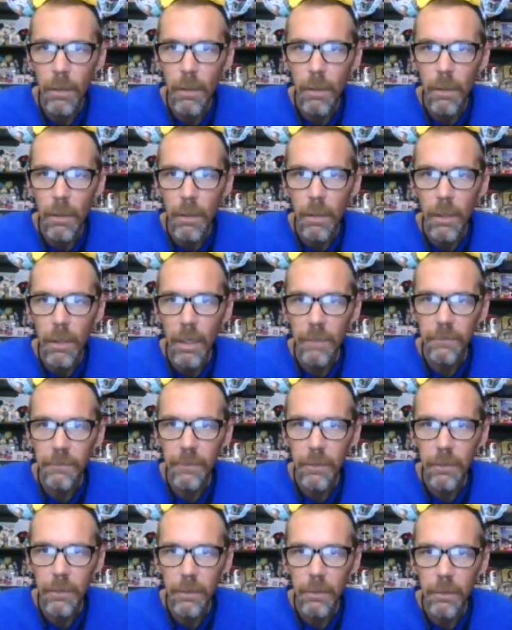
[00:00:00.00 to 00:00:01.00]
I for,
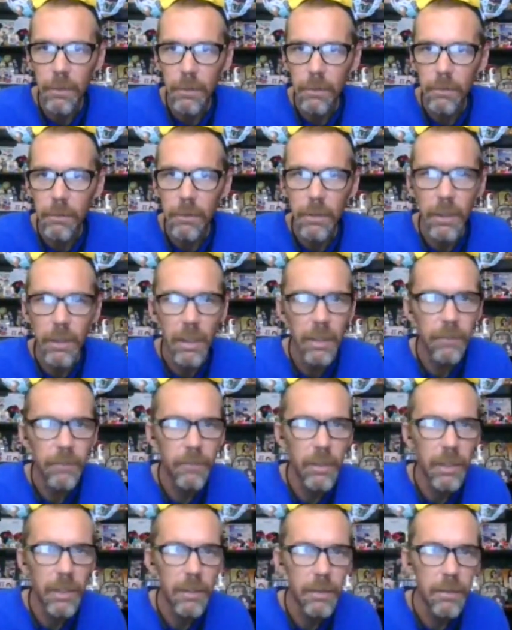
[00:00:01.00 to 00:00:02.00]
did I even
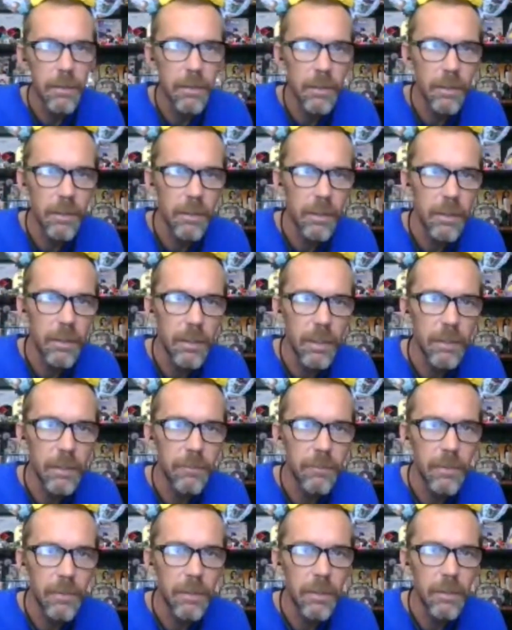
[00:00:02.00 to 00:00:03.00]
get to Sunday yet,
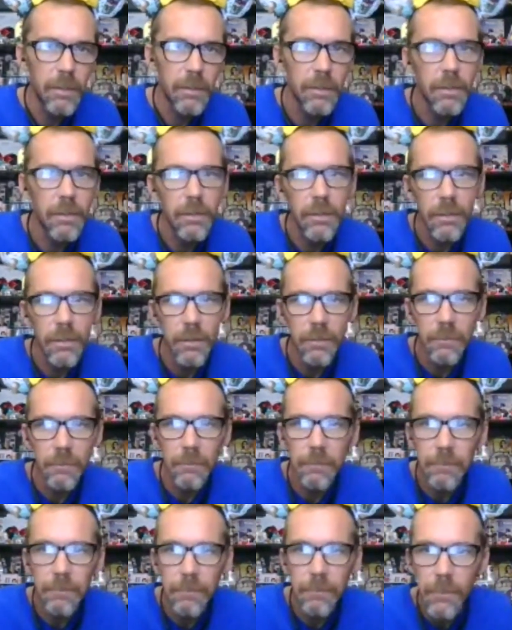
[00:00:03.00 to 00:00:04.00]
Phoenix?
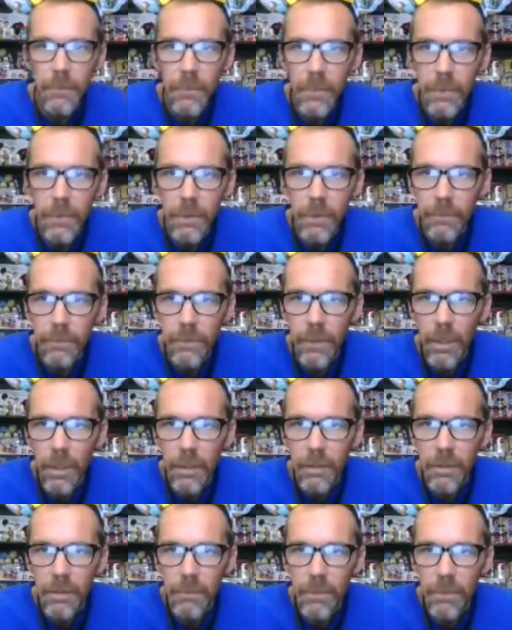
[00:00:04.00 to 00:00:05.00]
You forgot
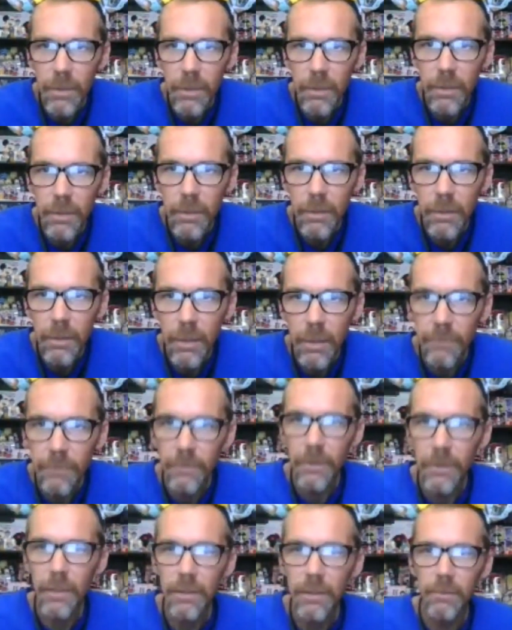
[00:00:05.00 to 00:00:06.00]
somebody on. I
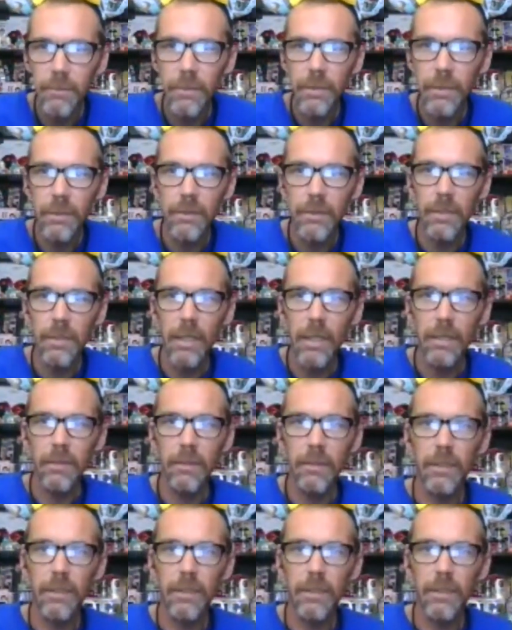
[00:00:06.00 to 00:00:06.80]
forgot somebody on Saturday.